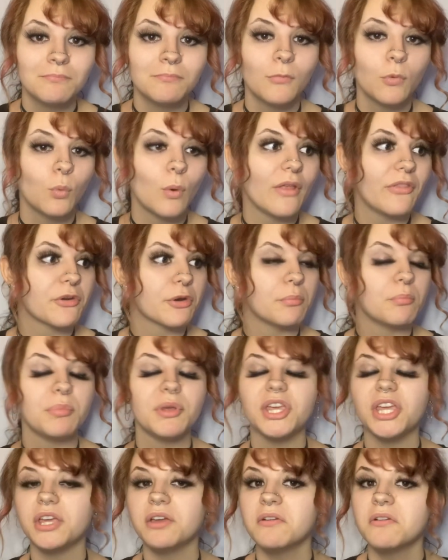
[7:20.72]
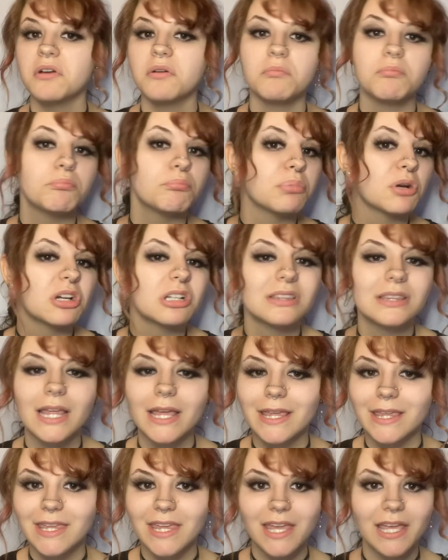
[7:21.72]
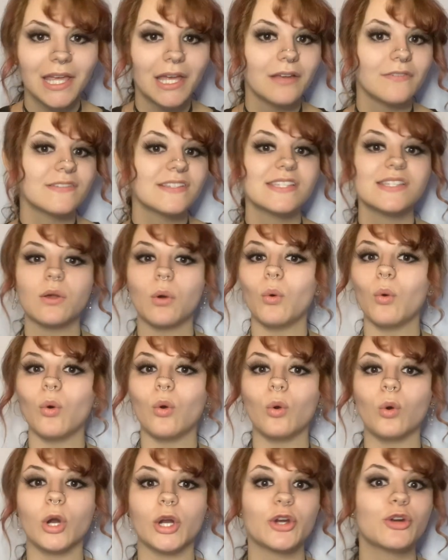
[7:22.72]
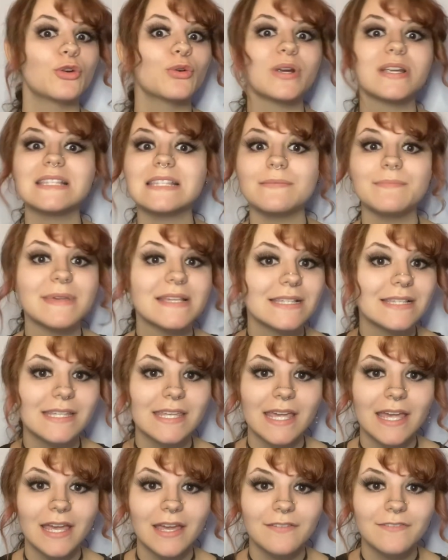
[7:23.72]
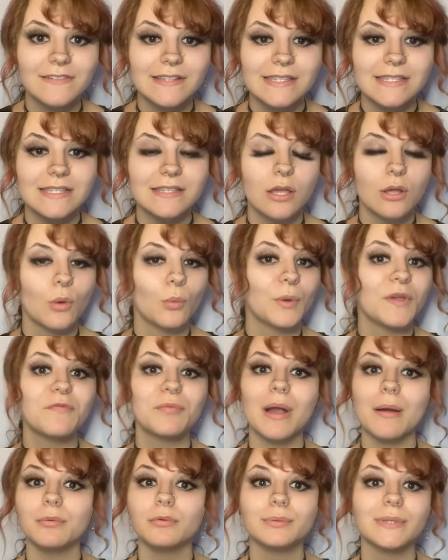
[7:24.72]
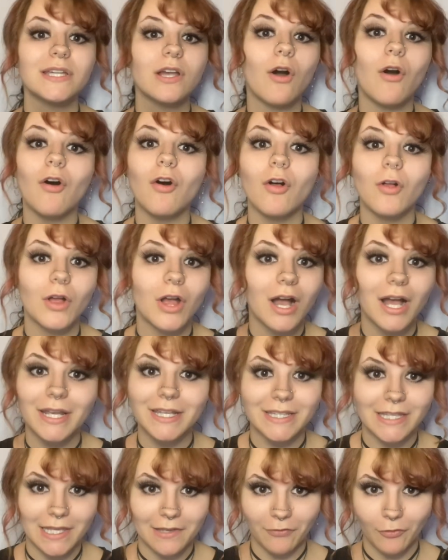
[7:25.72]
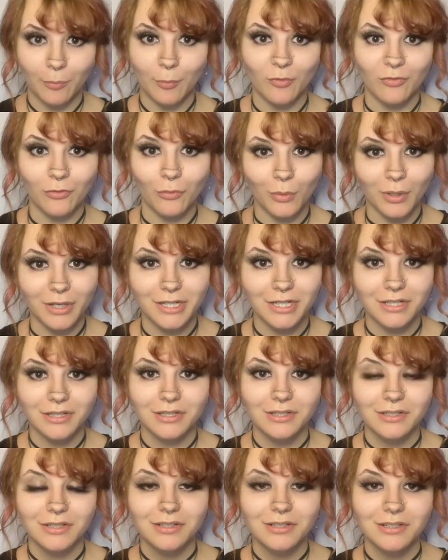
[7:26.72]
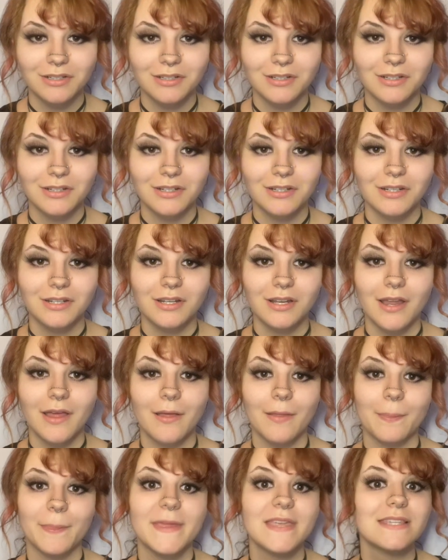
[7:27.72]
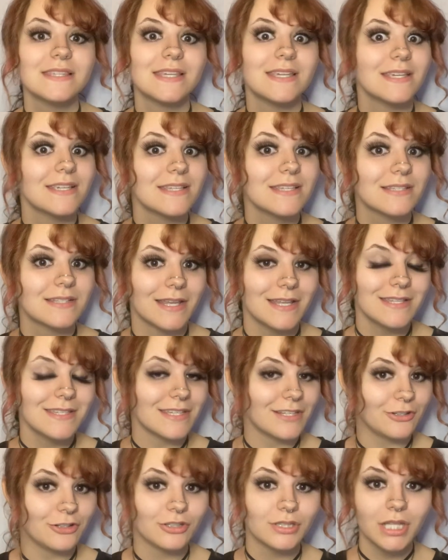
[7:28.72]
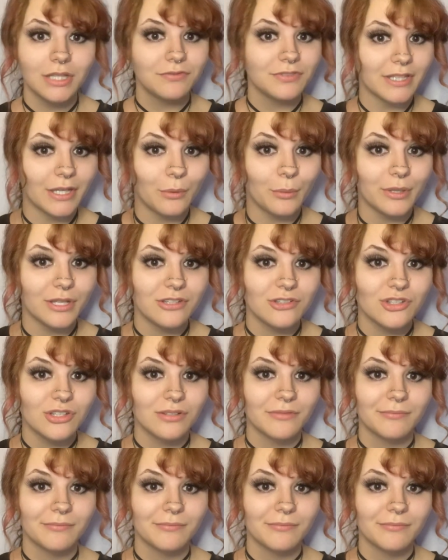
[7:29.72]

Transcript: whether it be birthday gifts or Christmas gifts. We've probably all gotten gifts before. This is considered a love language.